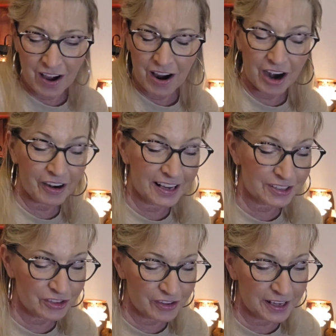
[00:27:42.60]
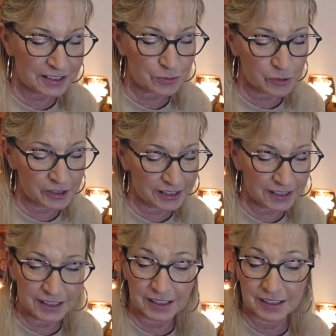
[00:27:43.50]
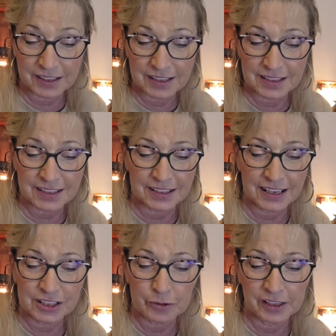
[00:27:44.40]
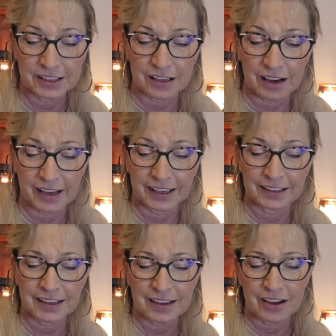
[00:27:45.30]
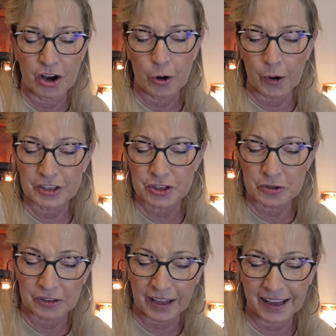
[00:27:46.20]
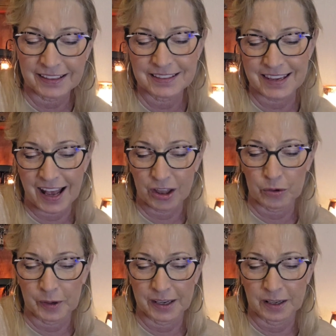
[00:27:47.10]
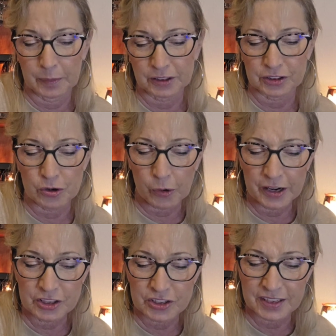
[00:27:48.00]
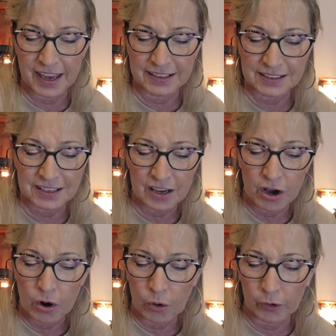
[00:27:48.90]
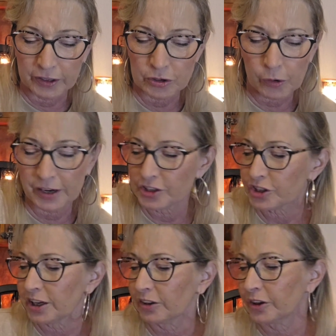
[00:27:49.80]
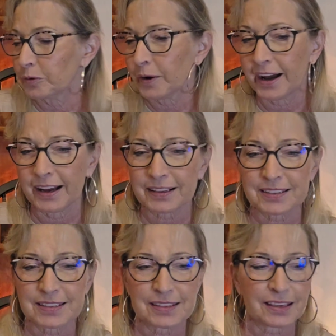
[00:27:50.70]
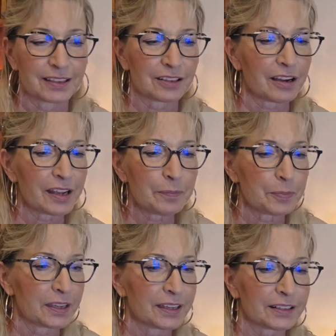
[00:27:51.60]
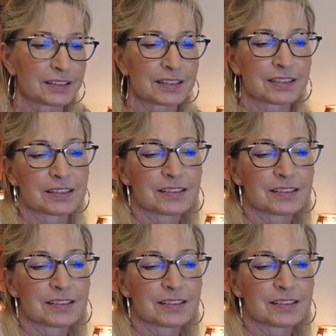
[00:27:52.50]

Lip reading: All right, so the next one is day 29. Aren't you glad it's Halloween? Melt an orange scent or an orange colored wax. And I picked,